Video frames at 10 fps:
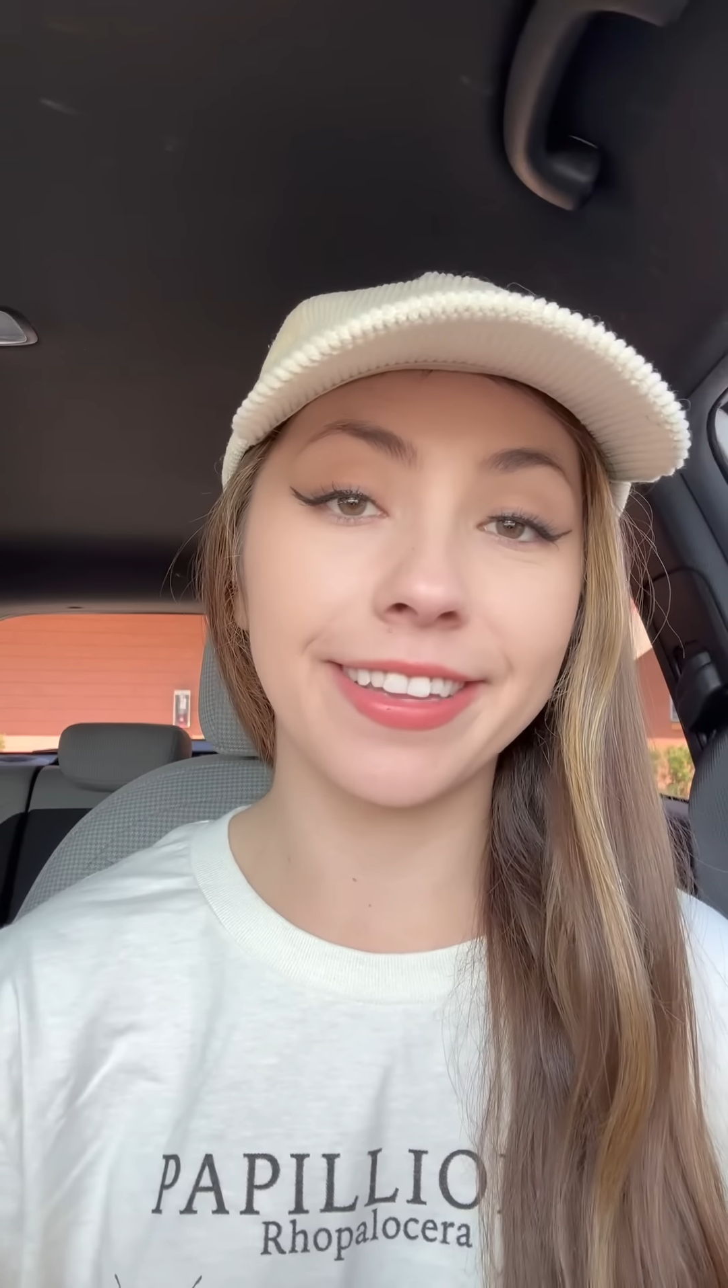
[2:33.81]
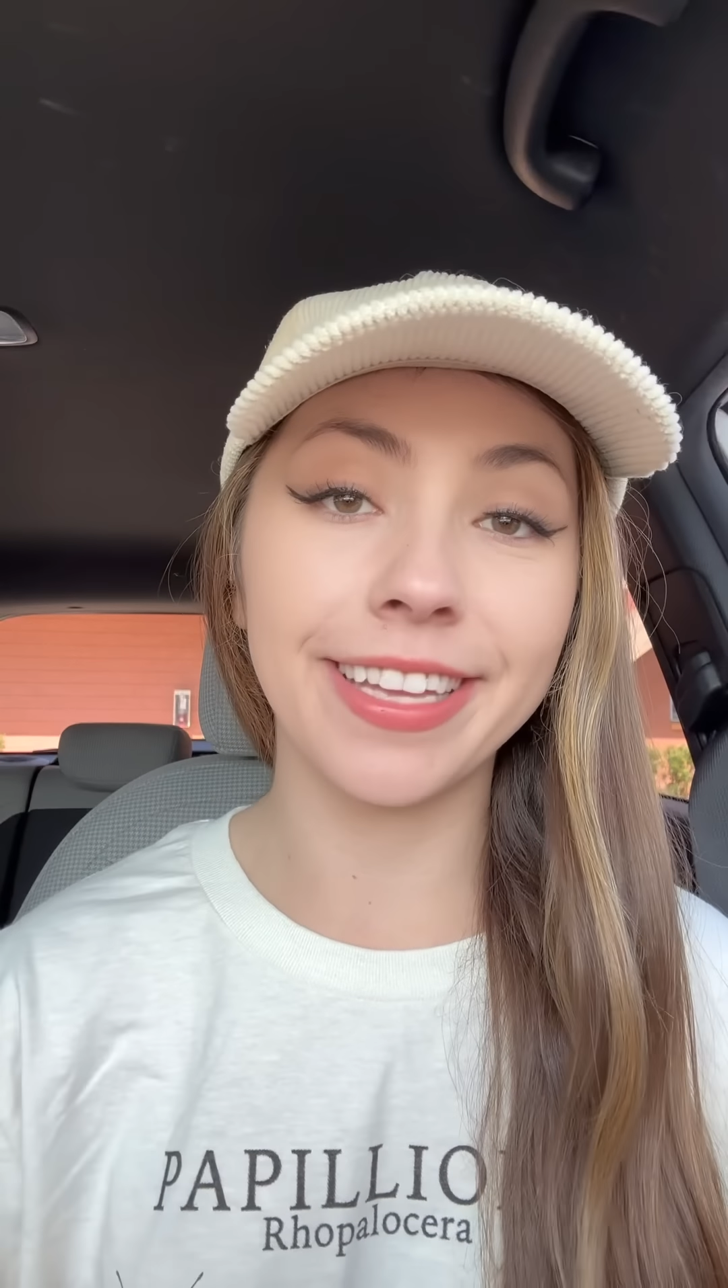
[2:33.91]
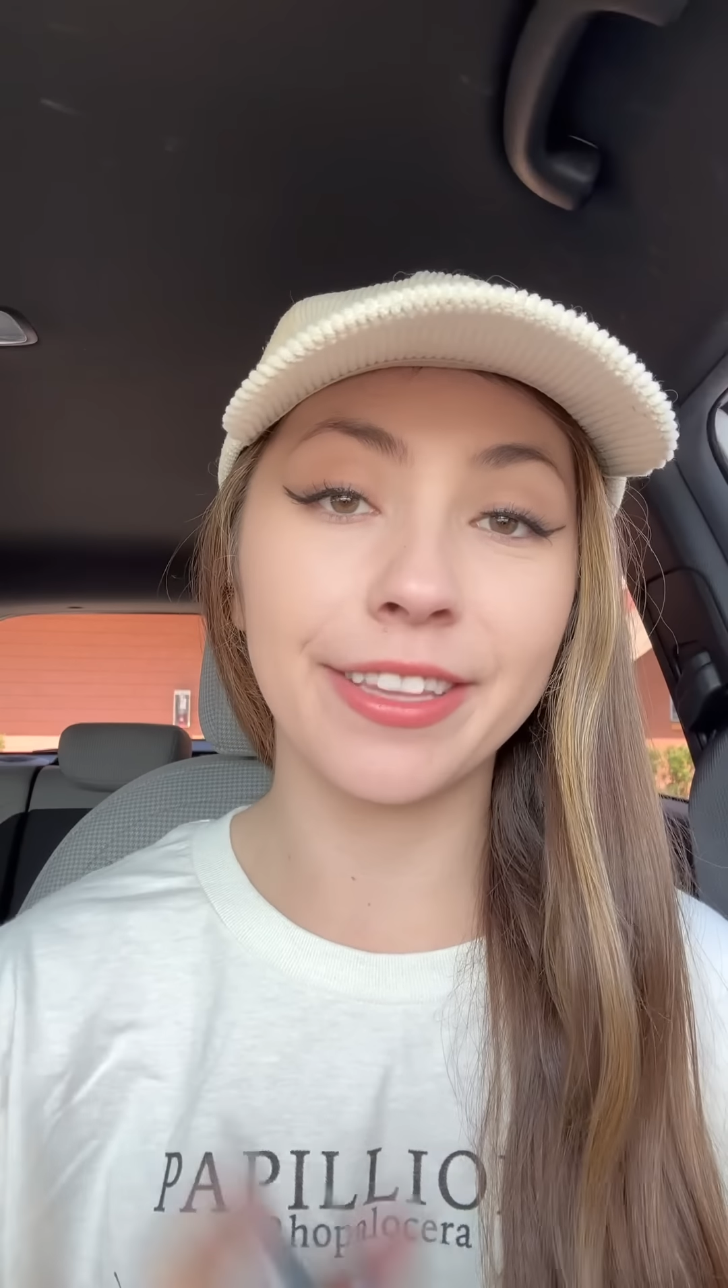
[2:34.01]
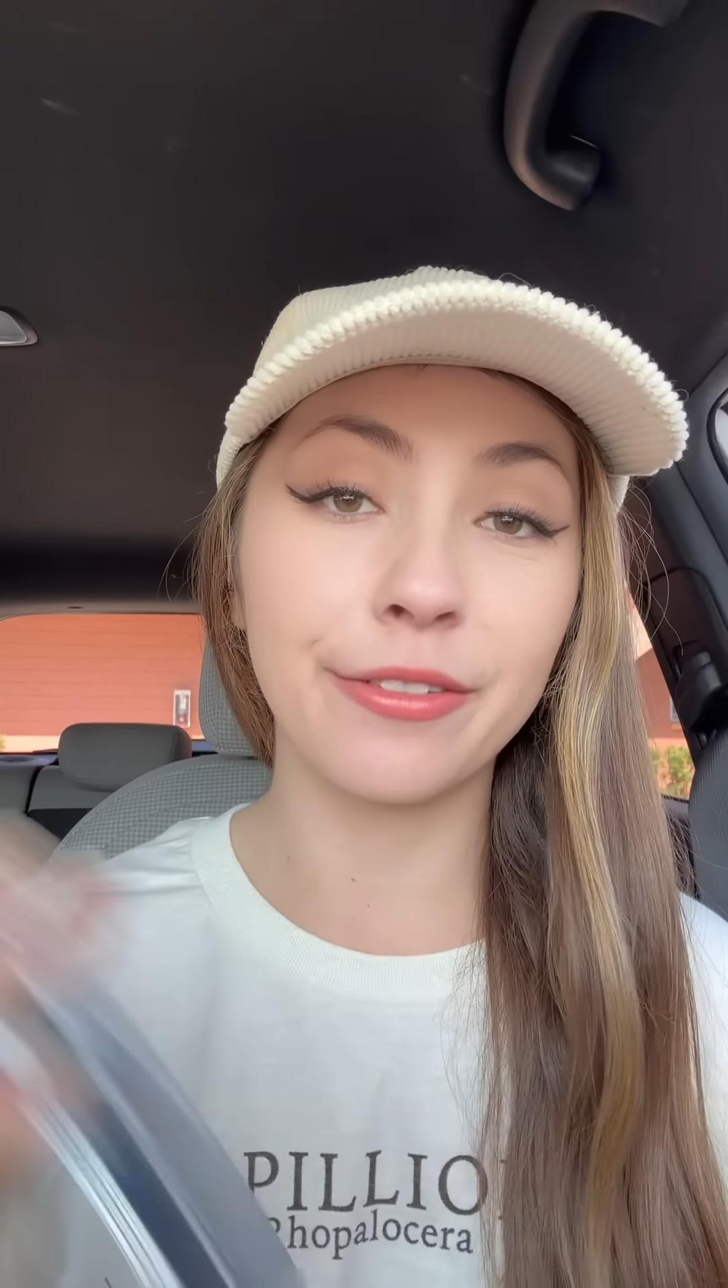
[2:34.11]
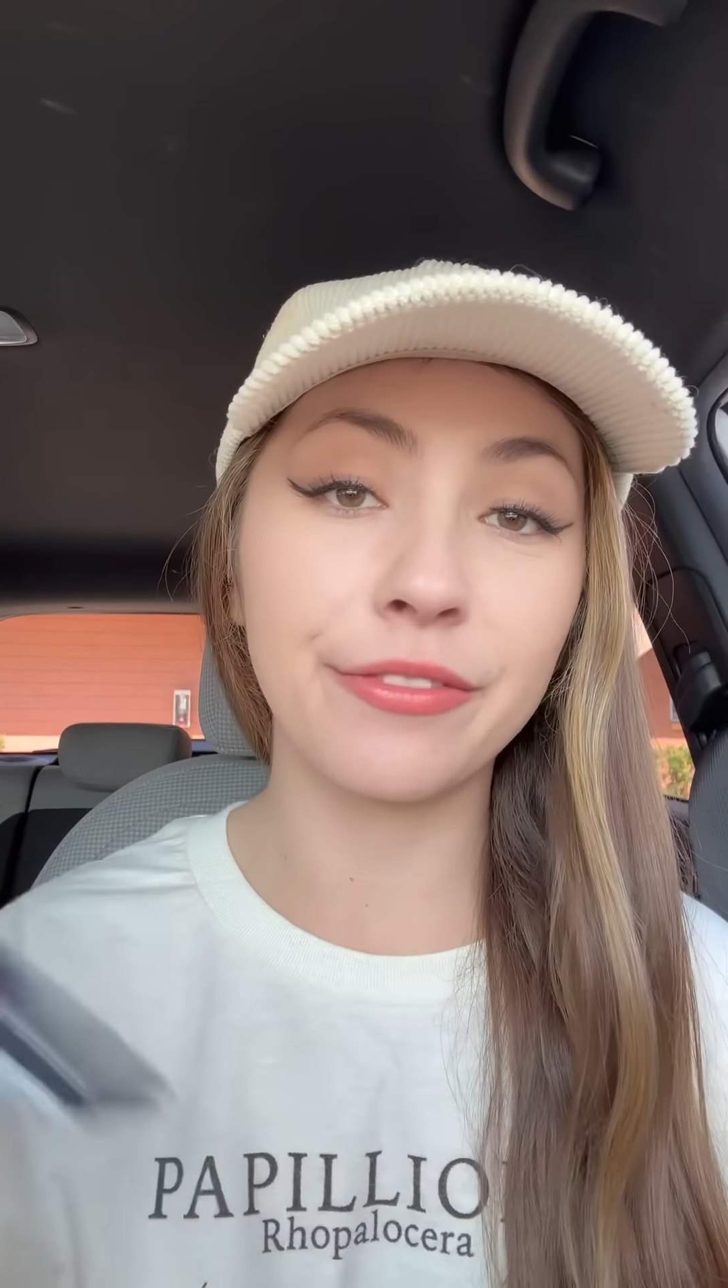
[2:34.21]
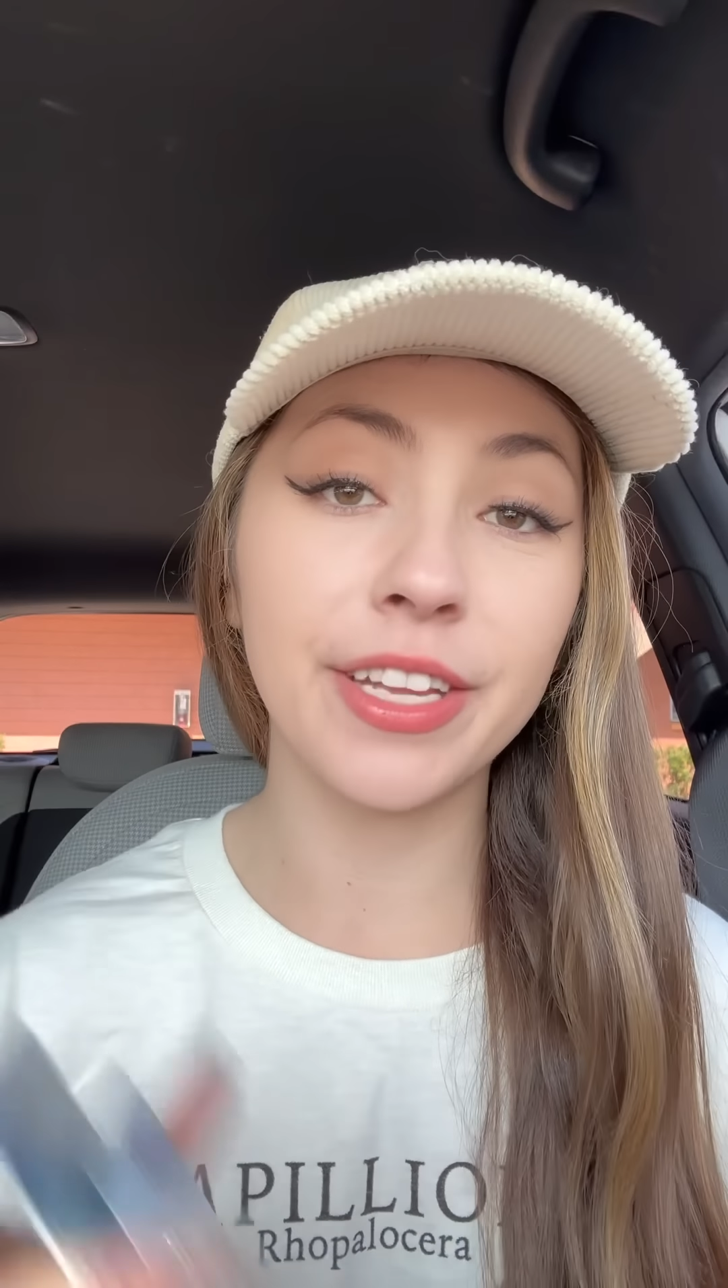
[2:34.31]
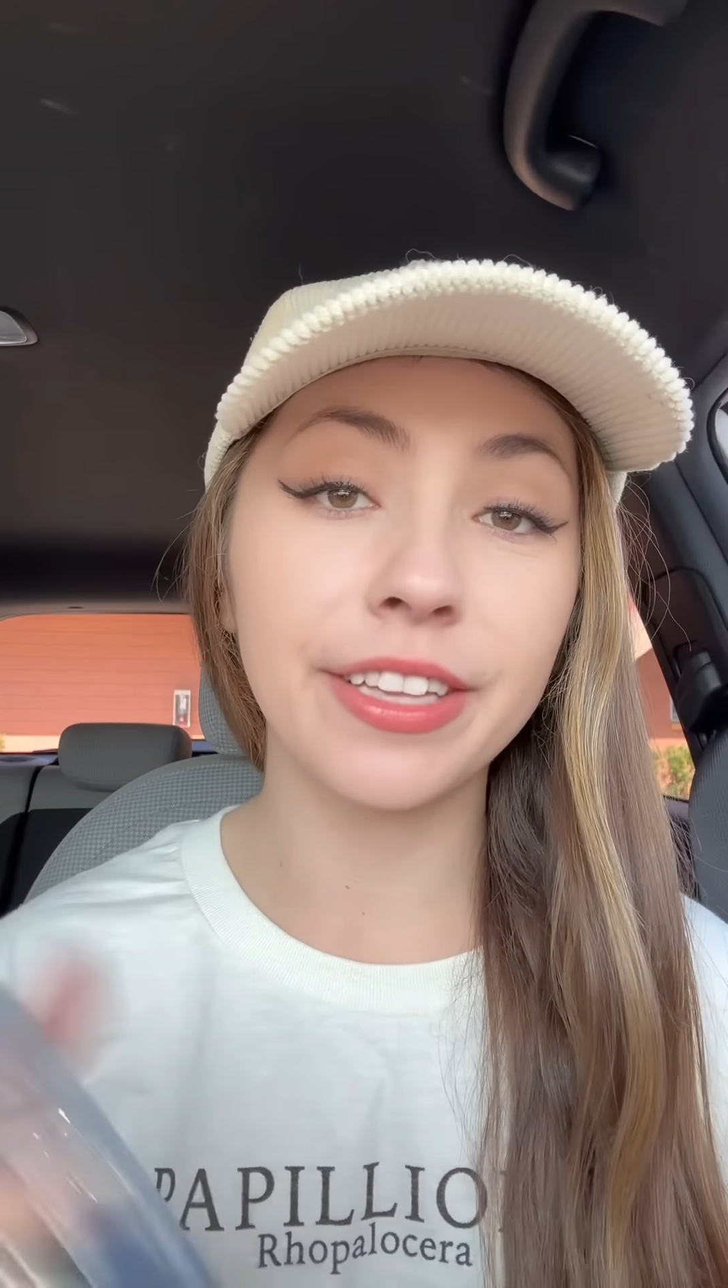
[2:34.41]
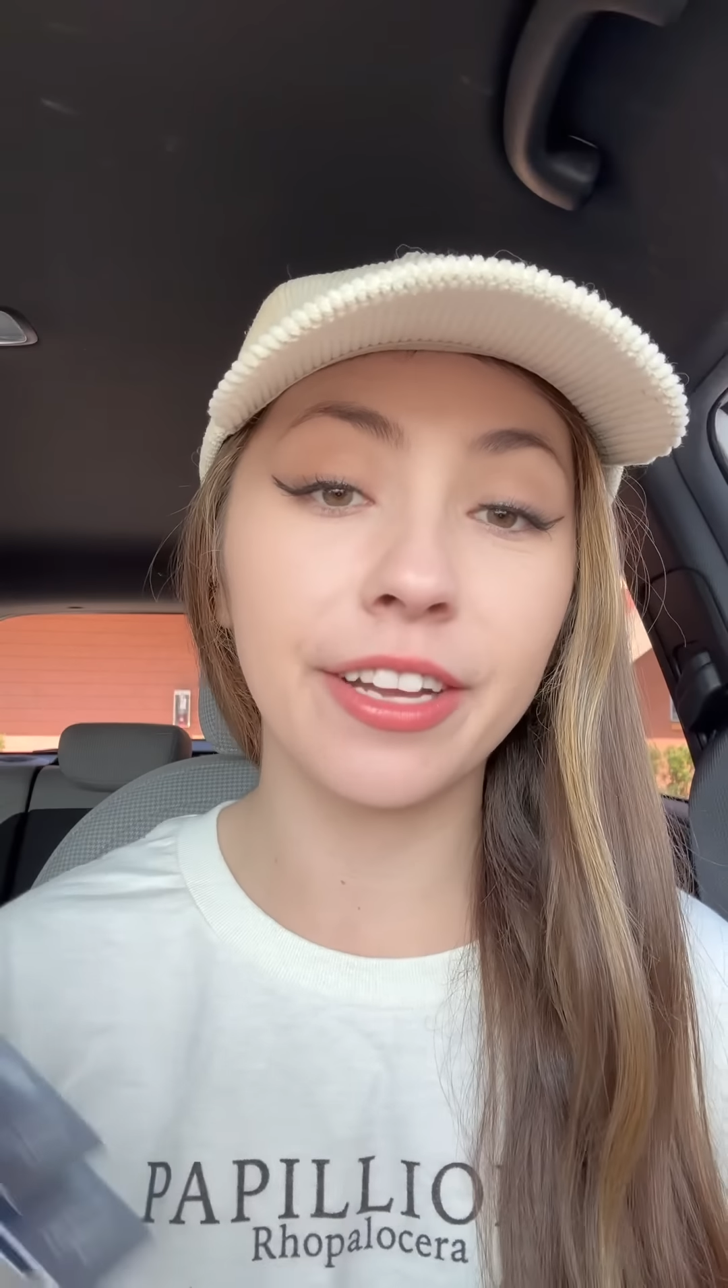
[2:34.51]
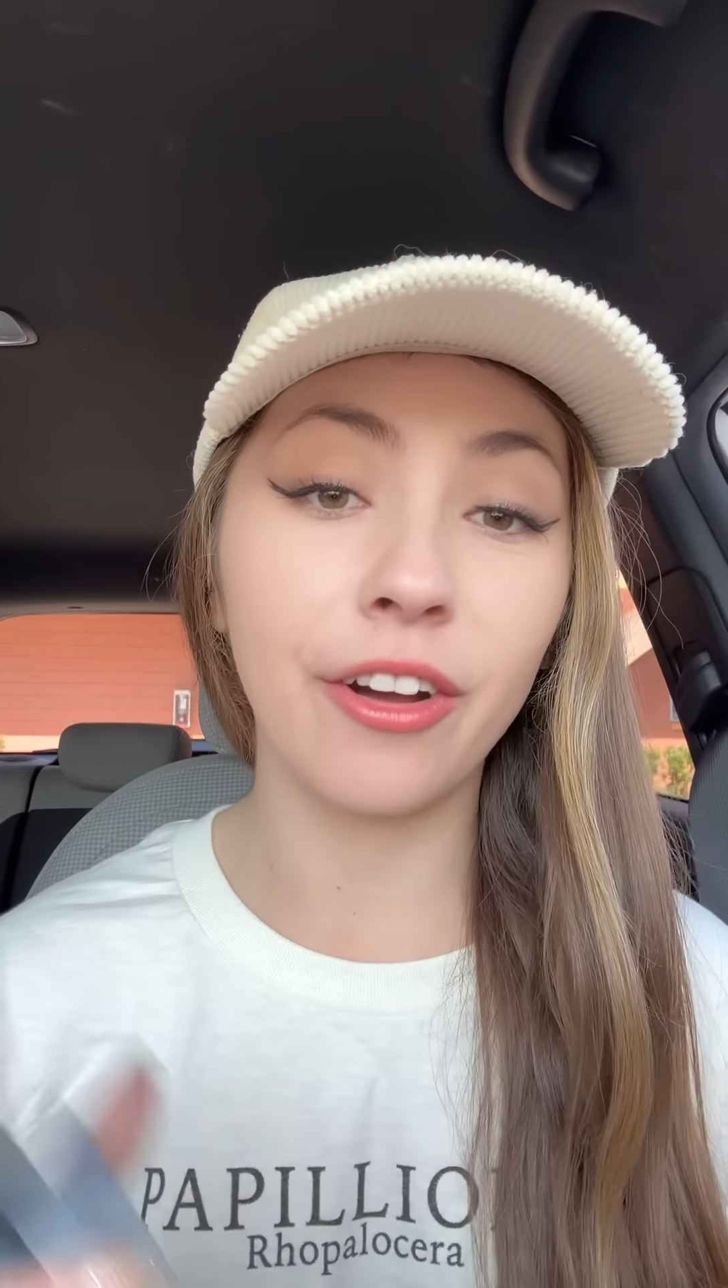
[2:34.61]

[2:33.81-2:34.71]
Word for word: Like they're feeling